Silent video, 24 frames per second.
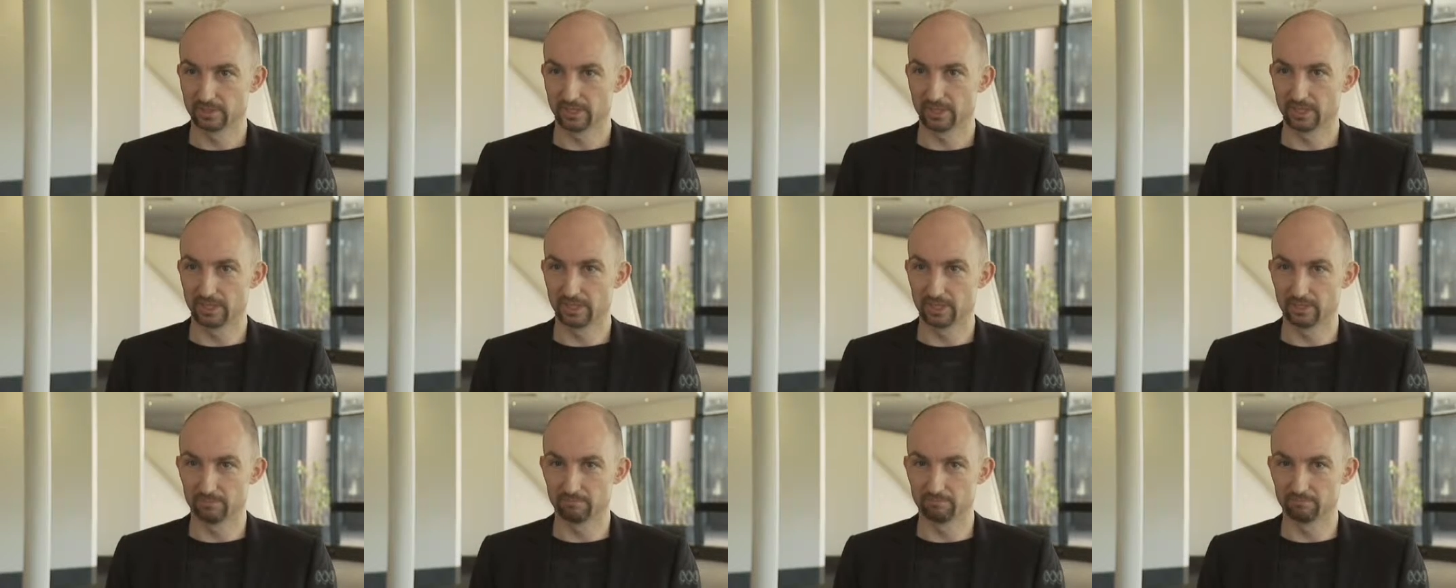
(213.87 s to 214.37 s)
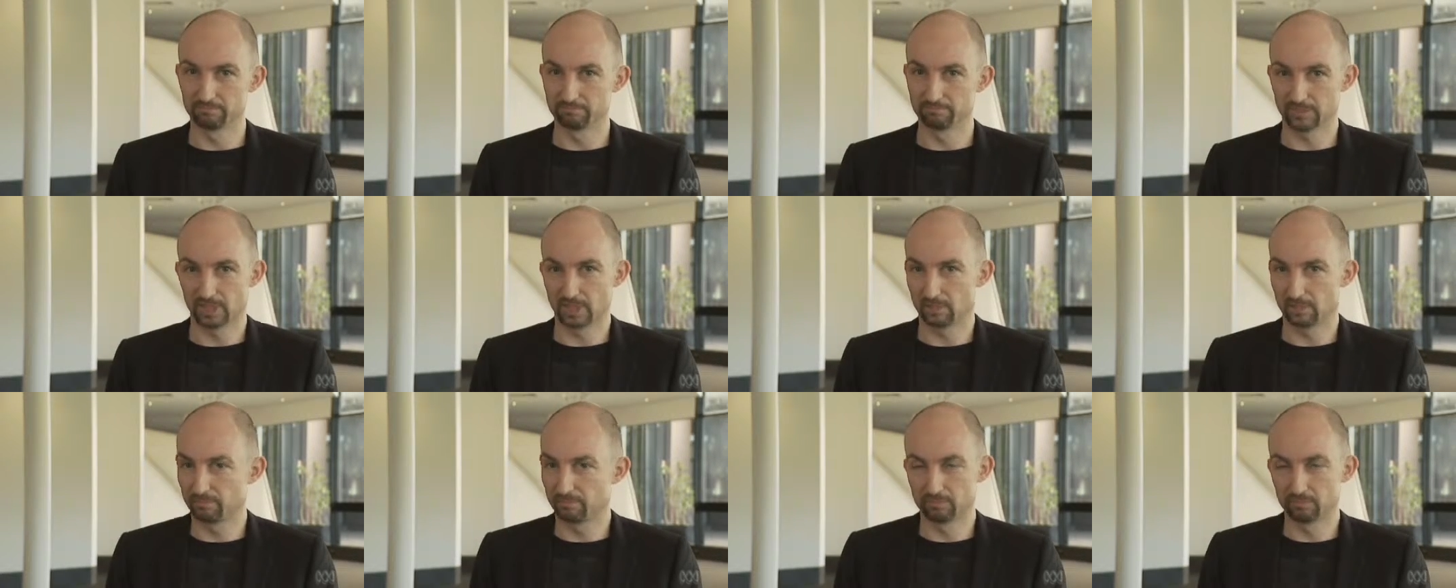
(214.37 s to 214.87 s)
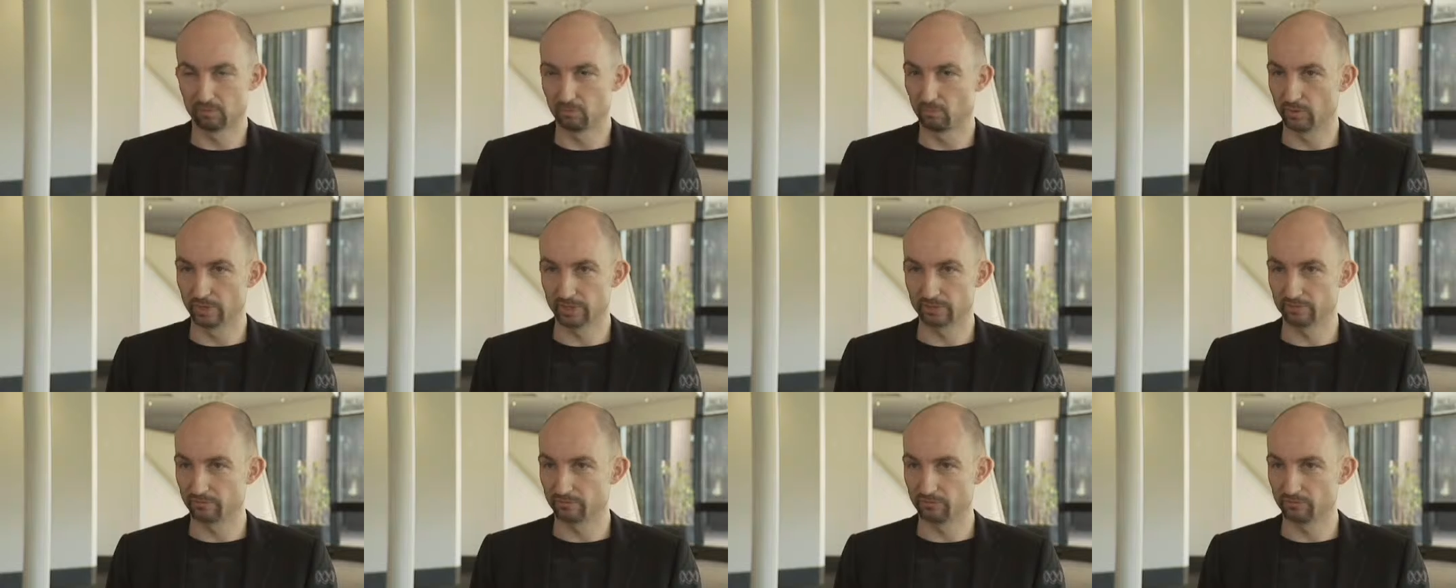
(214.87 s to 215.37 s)
Are people
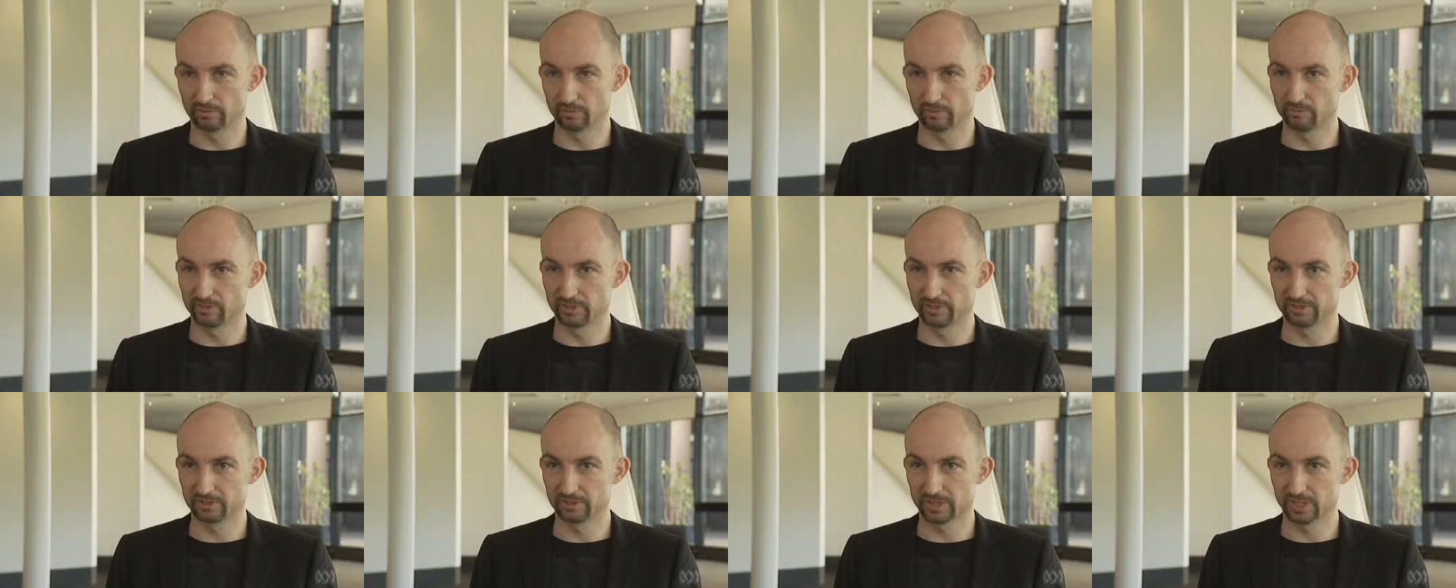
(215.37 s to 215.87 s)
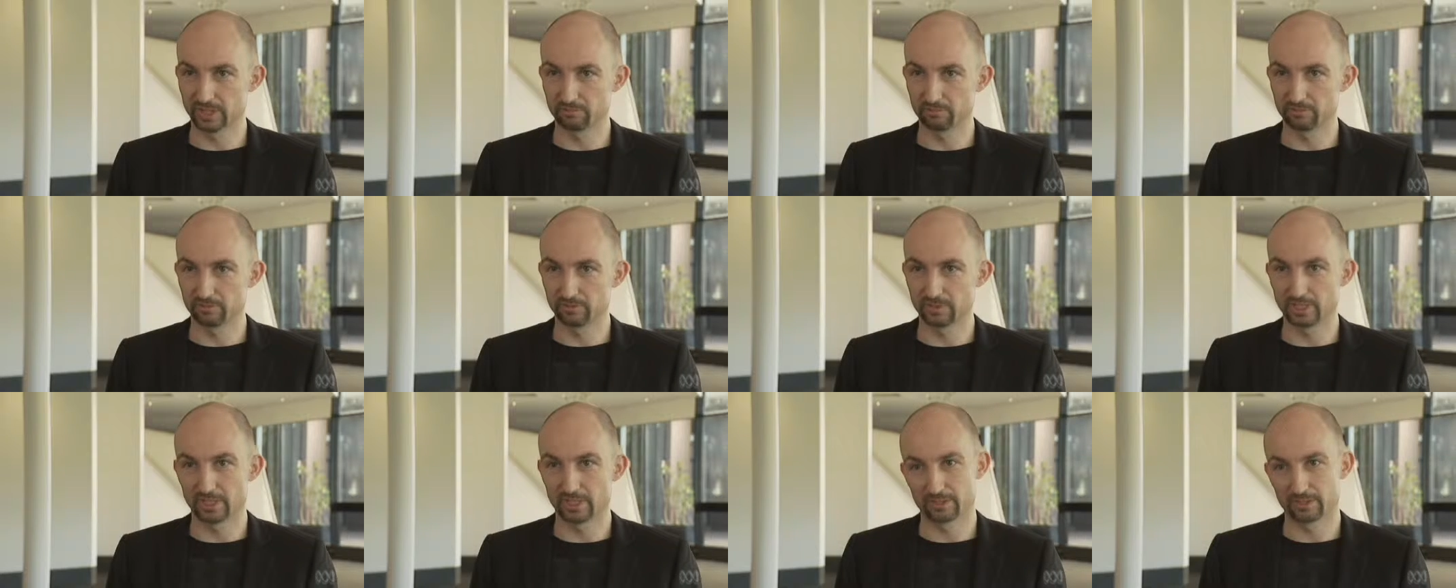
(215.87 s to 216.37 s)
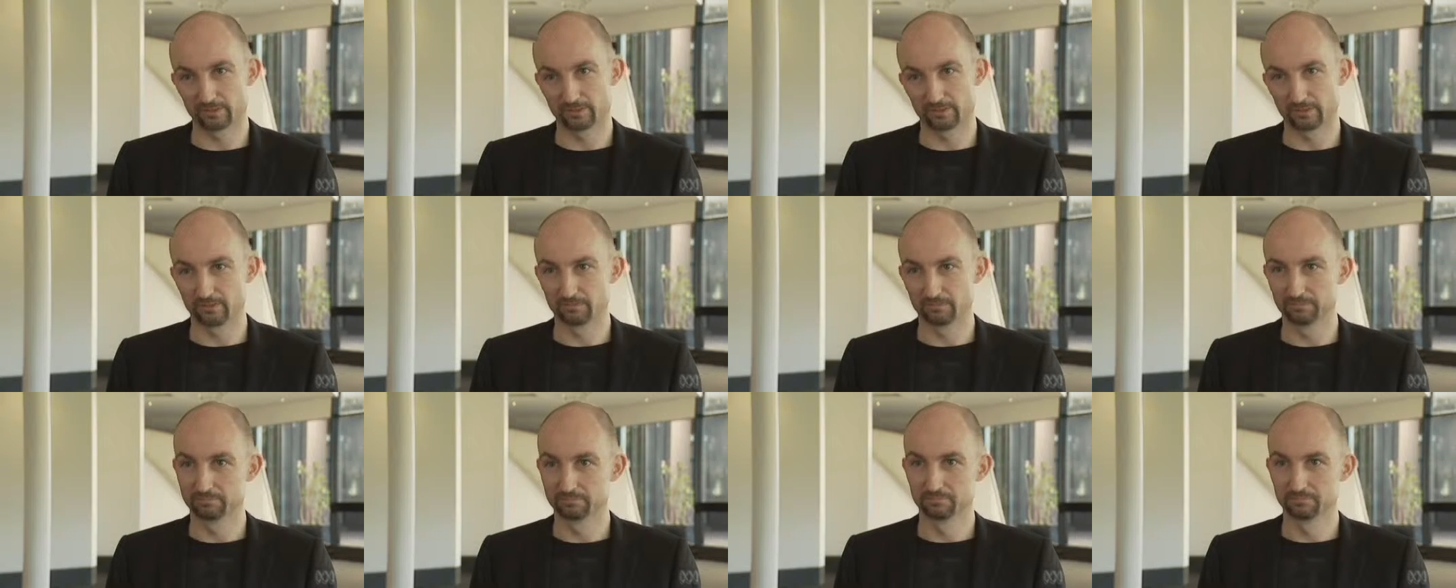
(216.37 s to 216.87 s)
waiting for a printed apple? I don't know.